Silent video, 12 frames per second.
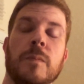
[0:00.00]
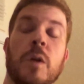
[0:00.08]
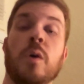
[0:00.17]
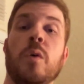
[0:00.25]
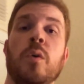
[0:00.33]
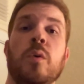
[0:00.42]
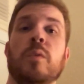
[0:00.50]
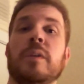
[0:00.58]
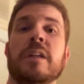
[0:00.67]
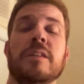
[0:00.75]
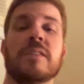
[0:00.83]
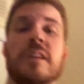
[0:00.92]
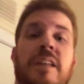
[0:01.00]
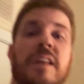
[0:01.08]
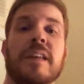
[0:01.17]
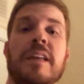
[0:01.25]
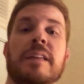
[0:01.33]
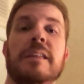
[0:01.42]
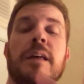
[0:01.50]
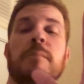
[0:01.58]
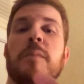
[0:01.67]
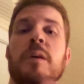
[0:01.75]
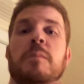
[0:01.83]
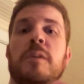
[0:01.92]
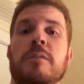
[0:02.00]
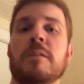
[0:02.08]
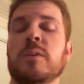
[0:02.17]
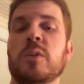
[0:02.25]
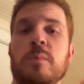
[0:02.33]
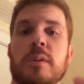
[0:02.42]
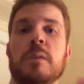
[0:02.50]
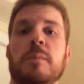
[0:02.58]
Hold on a second. I'm hearing too many